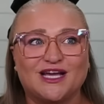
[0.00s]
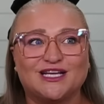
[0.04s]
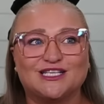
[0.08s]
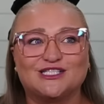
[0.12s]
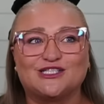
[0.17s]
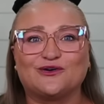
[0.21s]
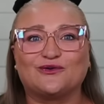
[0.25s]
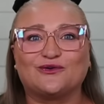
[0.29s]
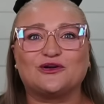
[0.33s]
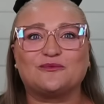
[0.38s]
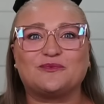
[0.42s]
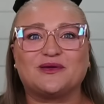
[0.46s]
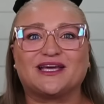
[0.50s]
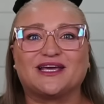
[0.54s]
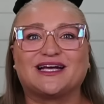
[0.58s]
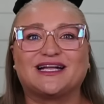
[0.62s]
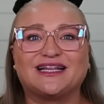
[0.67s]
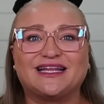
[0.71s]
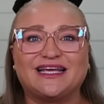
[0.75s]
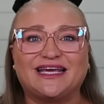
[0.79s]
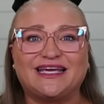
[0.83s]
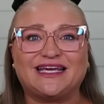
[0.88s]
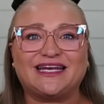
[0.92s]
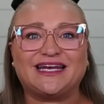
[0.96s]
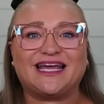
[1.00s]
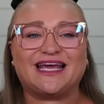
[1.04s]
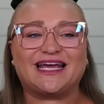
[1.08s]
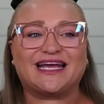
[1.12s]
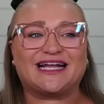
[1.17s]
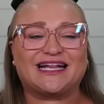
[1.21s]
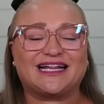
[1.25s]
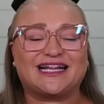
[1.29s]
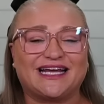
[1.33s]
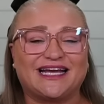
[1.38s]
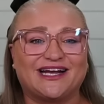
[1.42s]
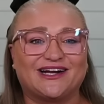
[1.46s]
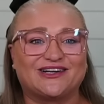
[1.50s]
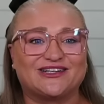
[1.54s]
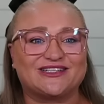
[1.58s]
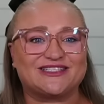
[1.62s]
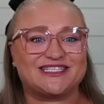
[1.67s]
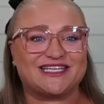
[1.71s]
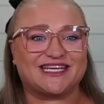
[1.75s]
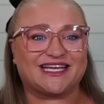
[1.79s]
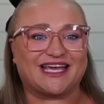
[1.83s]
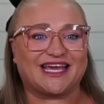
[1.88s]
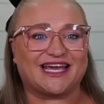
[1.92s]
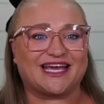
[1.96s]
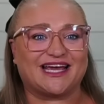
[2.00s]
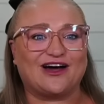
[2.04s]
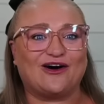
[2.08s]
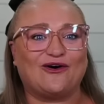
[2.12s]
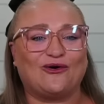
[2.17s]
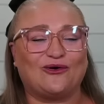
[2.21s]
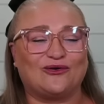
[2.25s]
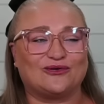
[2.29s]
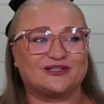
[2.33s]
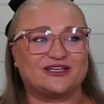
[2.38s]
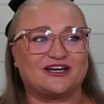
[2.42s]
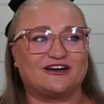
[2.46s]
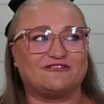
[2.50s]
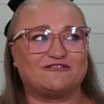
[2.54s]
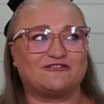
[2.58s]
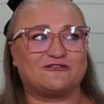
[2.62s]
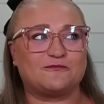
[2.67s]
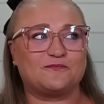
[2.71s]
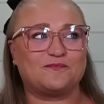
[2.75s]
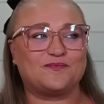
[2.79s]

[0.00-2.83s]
So it'll be clean and clear to get a hold of.